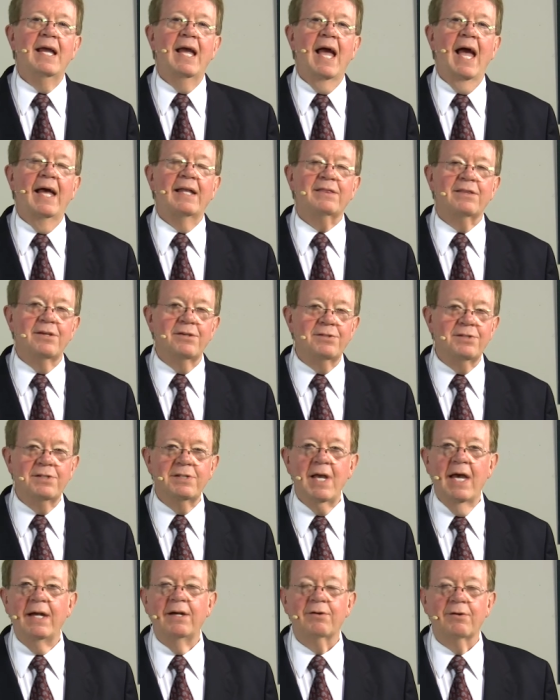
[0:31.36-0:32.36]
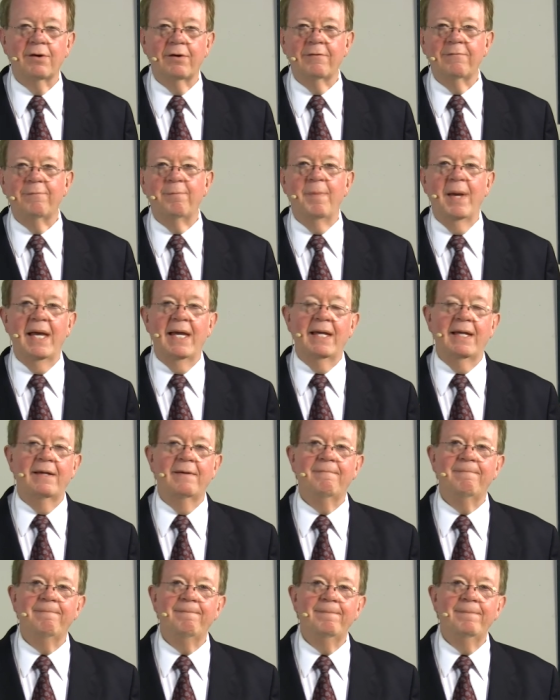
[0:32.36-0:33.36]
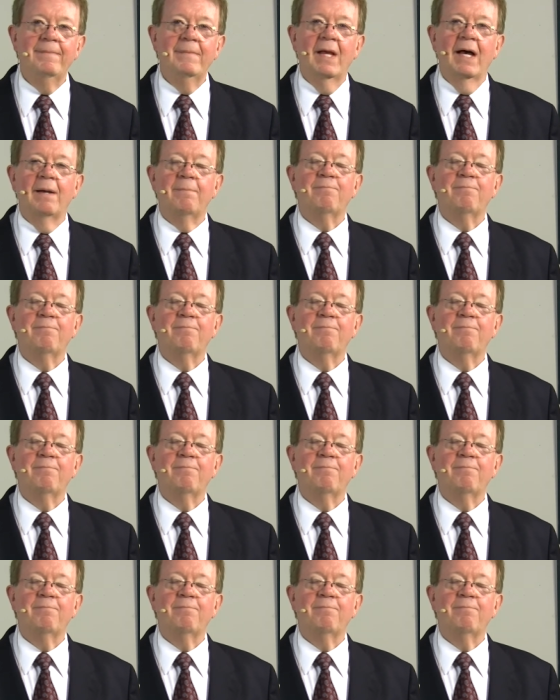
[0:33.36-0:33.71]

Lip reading: at the center of me. I